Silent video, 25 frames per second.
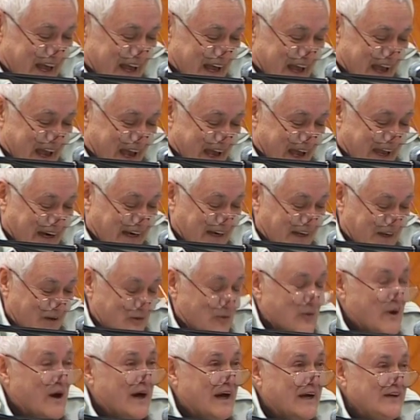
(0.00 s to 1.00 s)

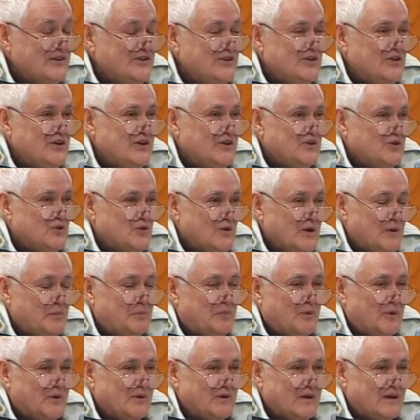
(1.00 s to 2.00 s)
Anyway, she
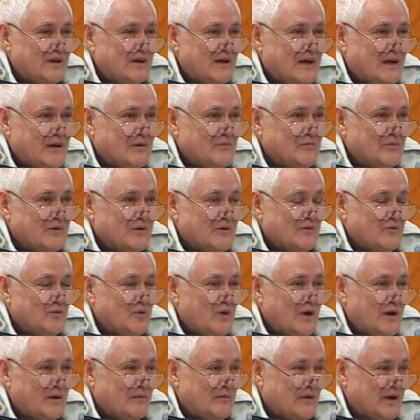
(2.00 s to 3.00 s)
tripled the number of
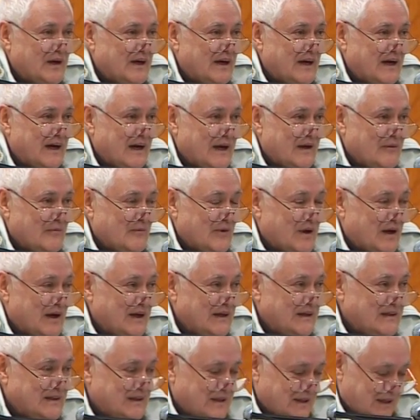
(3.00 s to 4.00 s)
women at
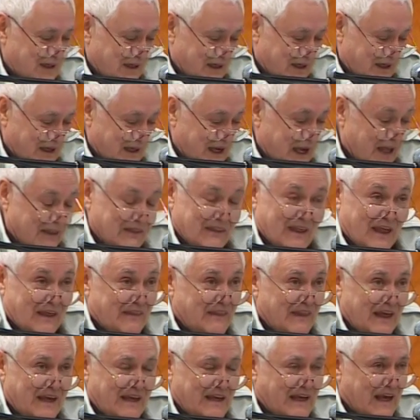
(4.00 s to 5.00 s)
MIT, and then
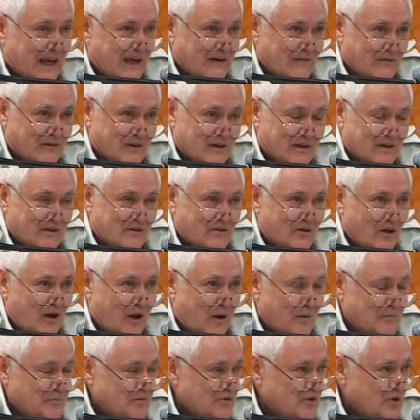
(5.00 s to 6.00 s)
they gave her the
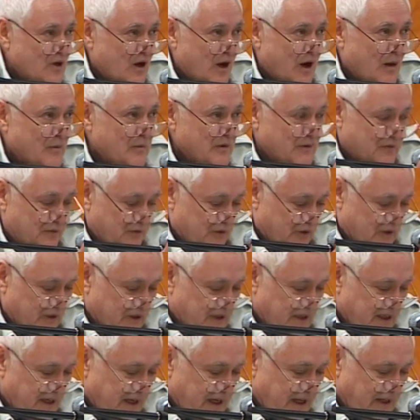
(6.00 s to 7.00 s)
top job, and for
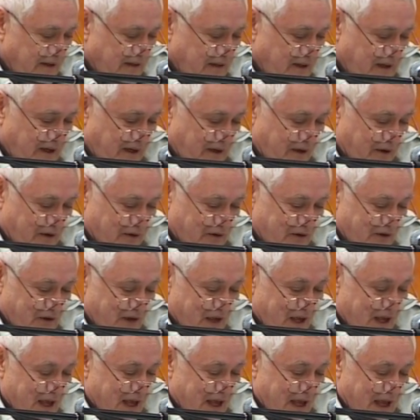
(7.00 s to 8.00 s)
10 years,
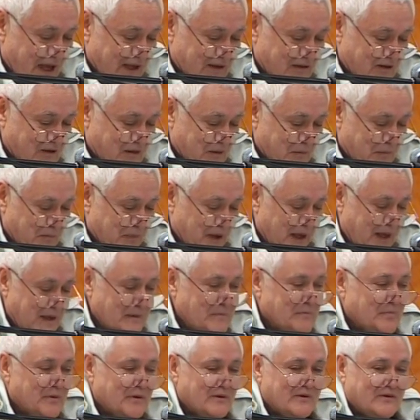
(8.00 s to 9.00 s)
as the
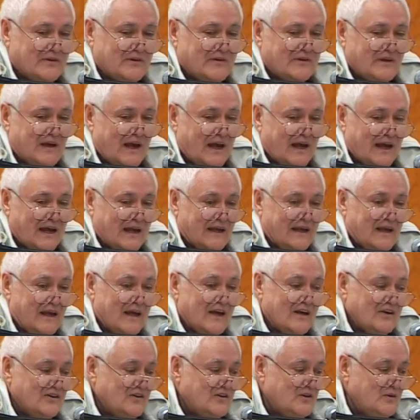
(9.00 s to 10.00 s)
papers say,
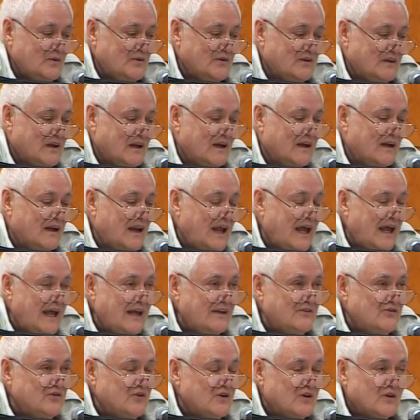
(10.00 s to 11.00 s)
she was a
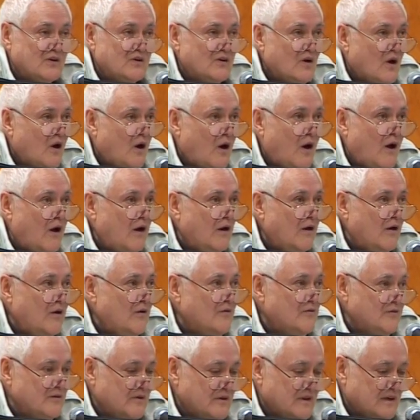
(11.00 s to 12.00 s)
legend all
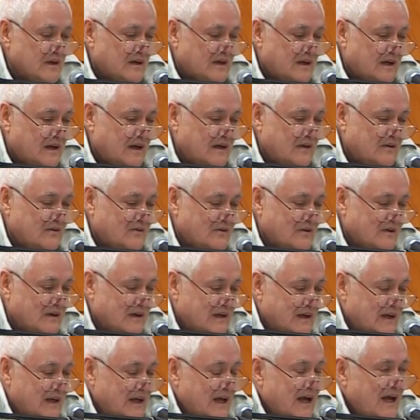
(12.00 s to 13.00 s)
over the
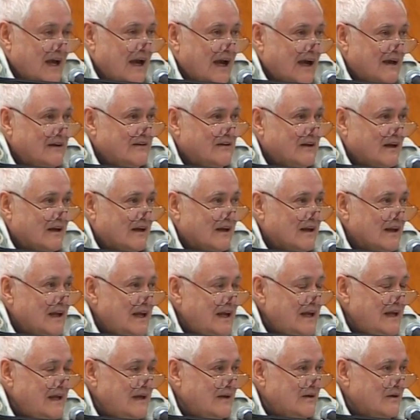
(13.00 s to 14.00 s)
country as a
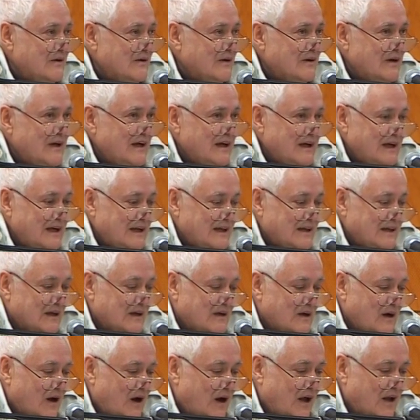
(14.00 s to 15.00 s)
leader in the
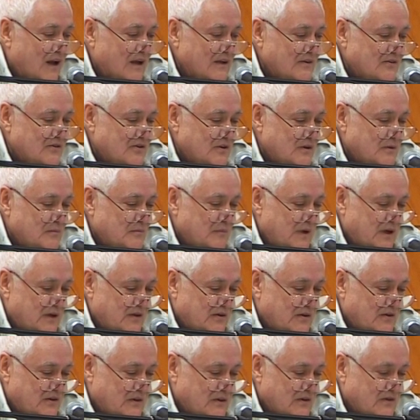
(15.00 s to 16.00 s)
college
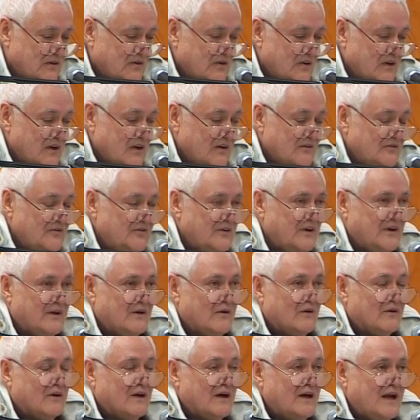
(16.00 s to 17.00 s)
admissions
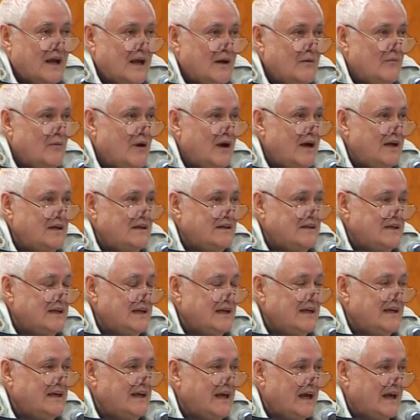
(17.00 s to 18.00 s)
field. And
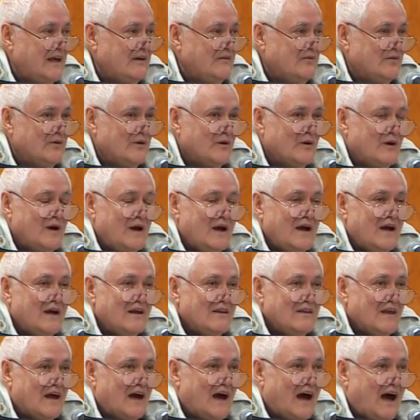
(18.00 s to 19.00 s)
MIT gave her
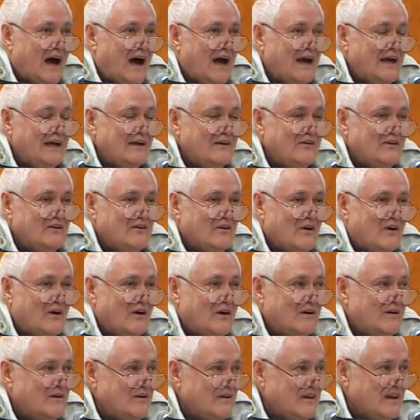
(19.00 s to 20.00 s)
the highest
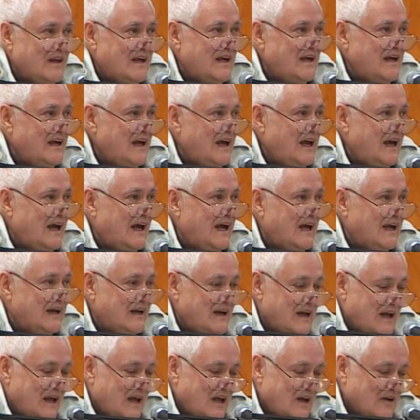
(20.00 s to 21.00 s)
honor they had
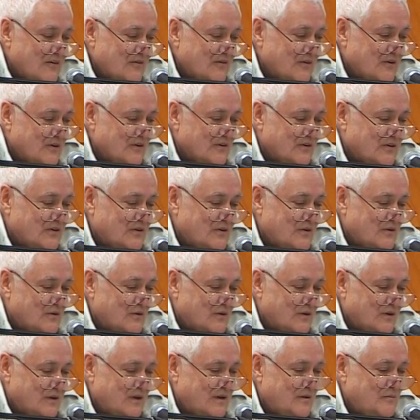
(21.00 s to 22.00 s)
for a
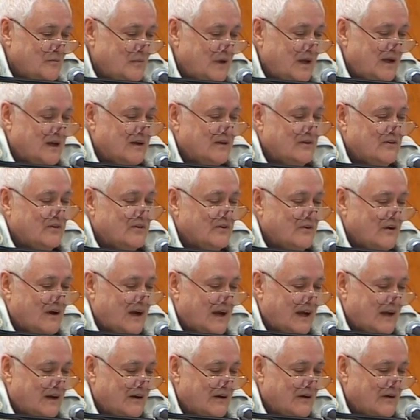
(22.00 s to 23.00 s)
school
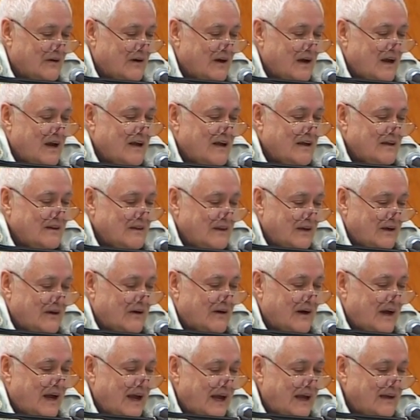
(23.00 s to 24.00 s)
administrator,
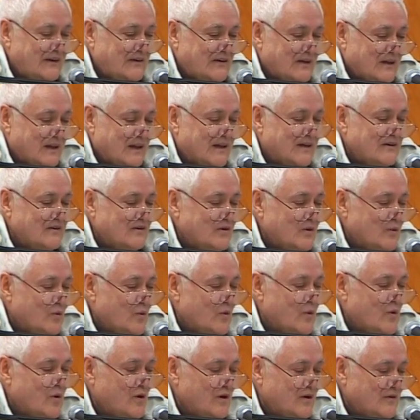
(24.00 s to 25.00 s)
their Excellence
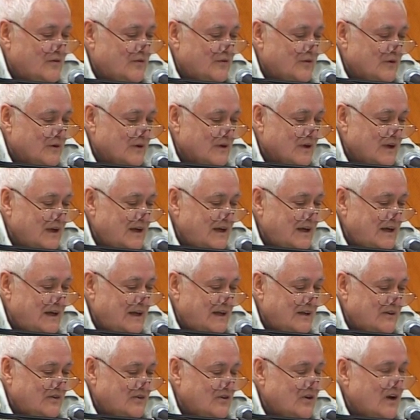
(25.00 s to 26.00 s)
Award for
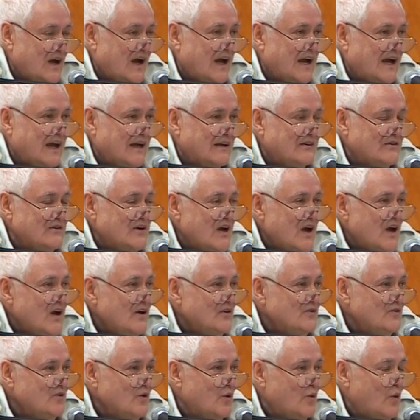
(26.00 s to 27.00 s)
Leading Change.
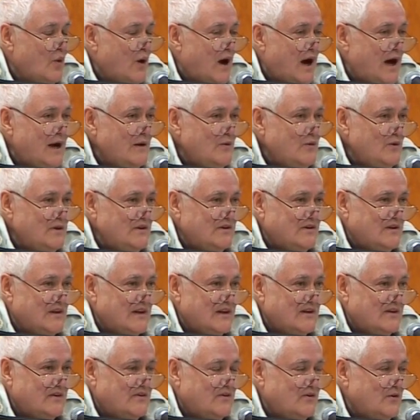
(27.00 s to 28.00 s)
So why was
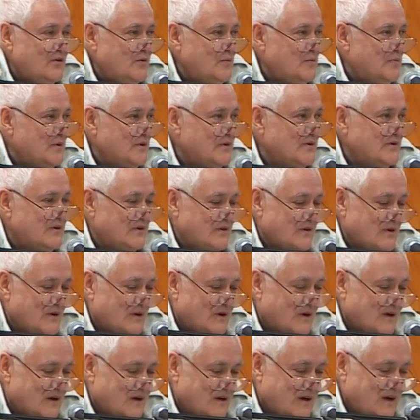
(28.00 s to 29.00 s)
this
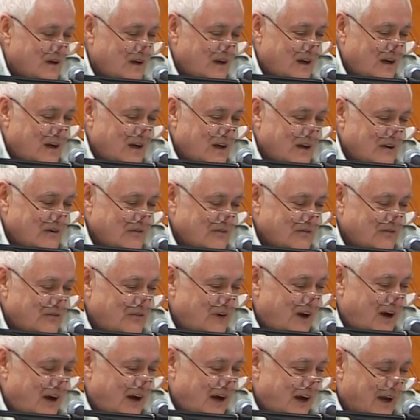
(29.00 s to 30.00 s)
superstar
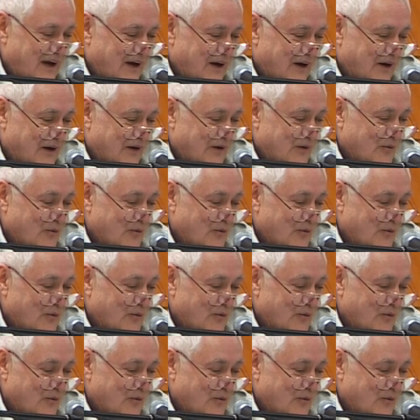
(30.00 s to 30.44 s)
fired?